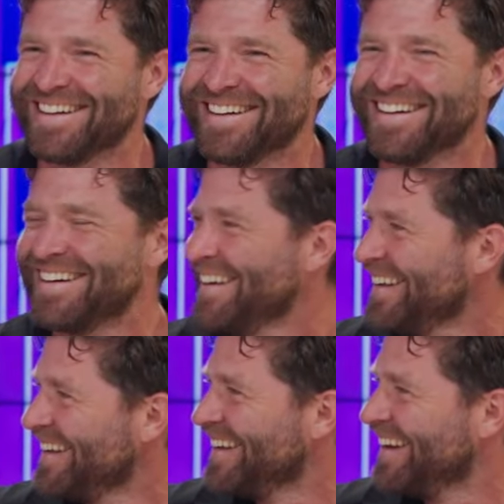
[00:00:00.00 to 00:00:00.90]

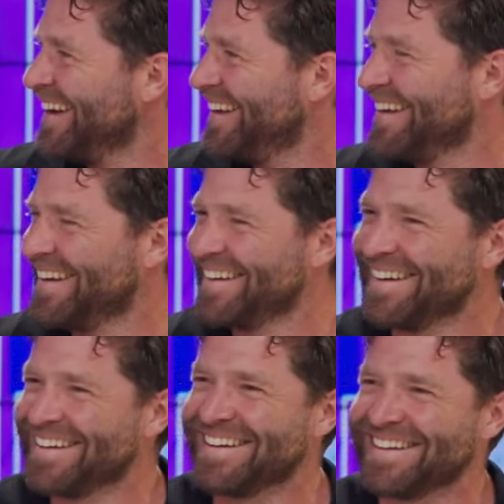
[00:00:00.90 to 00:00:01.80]

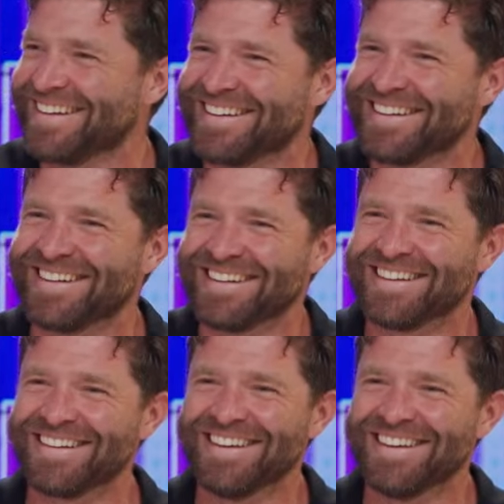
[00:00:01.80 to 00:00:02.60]
[no speech]